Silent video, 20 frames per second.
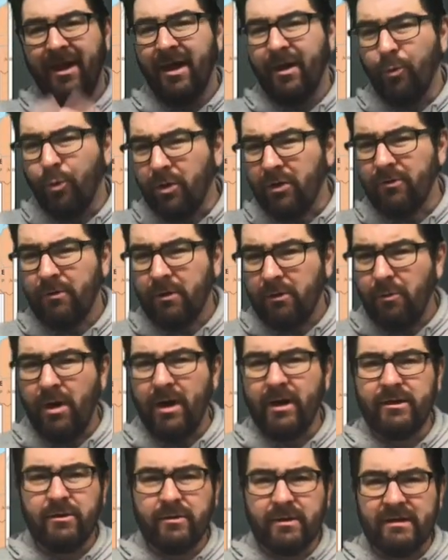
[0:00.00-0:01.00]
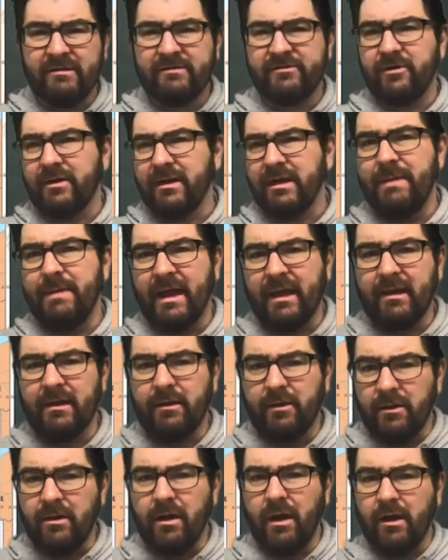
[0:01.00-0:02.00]
World War I, you can certainly make a
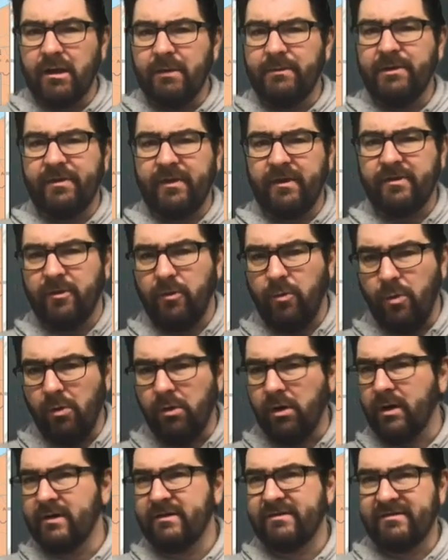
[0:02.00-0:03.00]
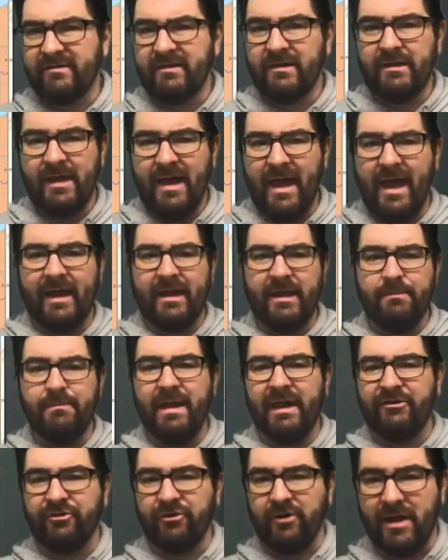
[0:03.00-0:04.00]
good argument that the war at sea had a
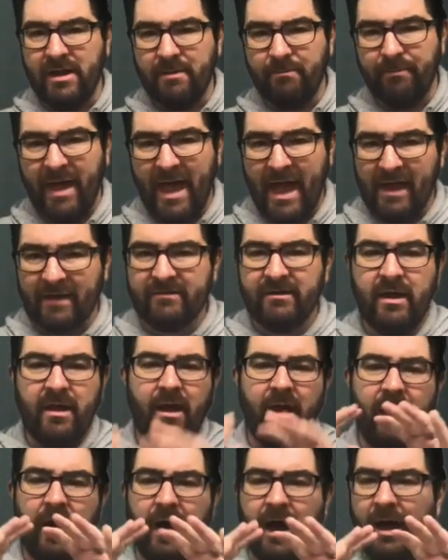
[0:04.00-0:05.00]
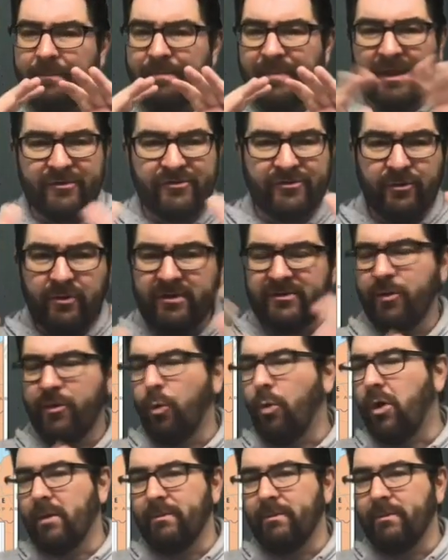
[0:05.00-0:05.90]
major impact. As soon as the war